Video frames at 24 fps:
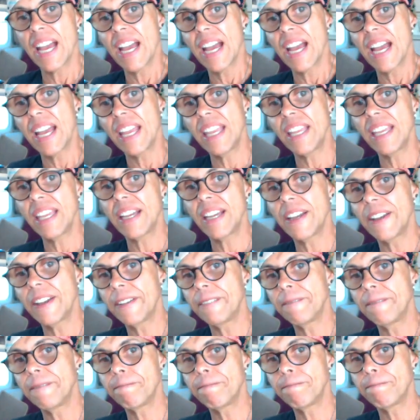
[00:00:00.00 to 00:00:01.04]
I
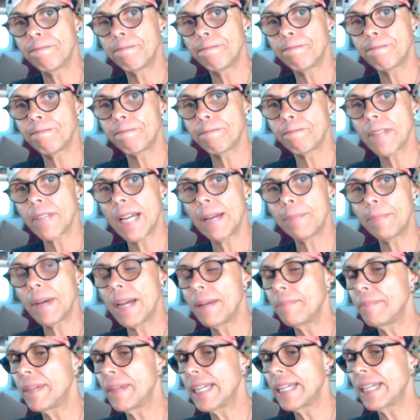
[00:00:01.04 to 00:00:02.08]

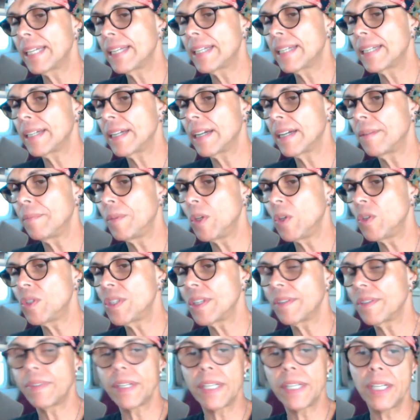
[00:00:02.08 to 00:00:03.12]
might make a
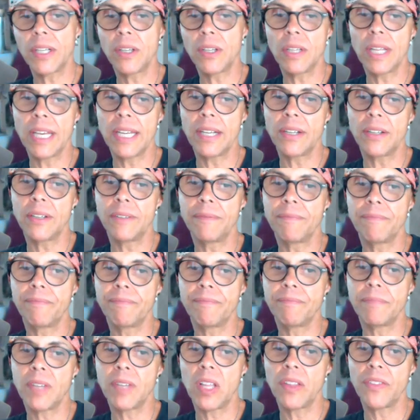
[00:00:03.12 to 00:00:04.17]
music video later.
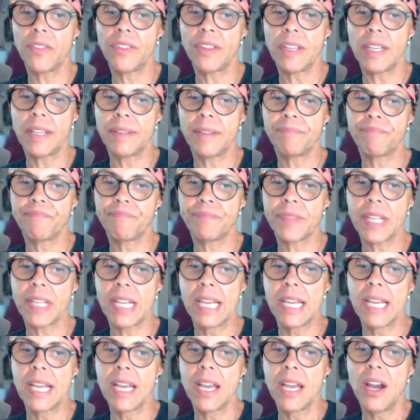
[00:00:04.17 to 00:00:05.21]
Let's see.
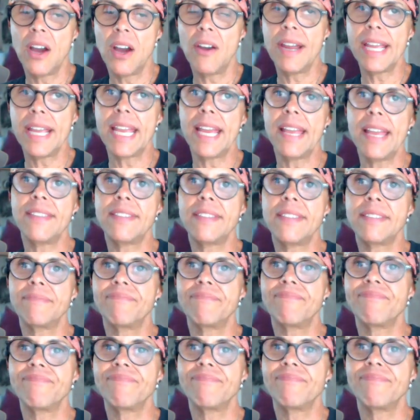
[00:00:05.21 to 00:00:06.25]
All right, guys.
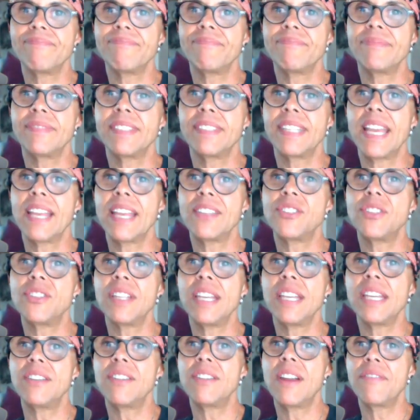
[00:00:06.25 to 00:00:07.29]
Catch you
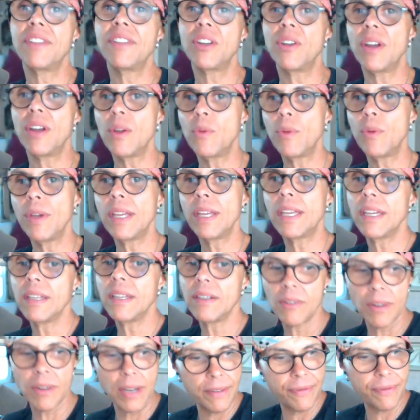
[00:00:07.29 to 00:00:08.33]
later. Have a great weekend,
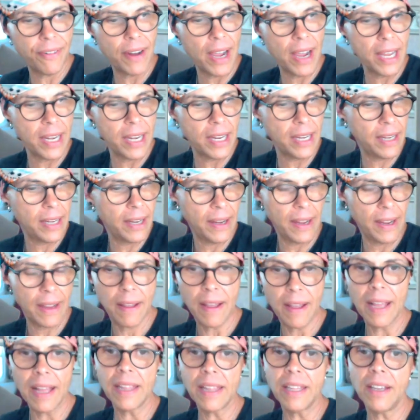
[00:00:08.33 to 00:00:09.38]
great Friday.
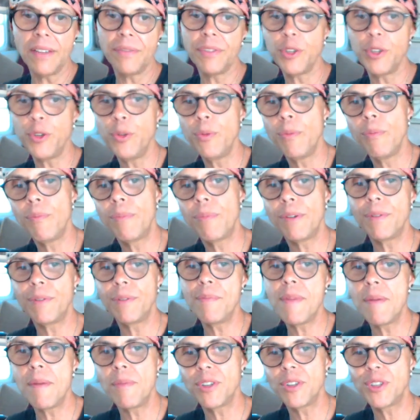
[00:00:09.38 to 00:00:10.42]
I love you, but
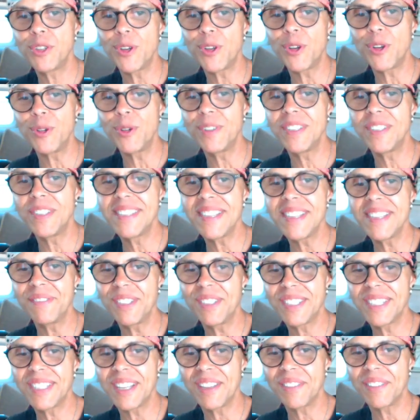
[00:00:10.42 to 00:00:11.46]
remember to always love
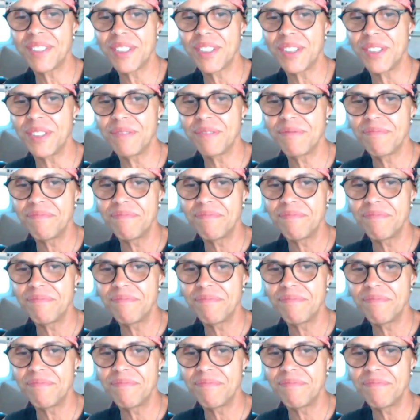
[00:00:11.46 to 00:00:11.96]
yourselves too.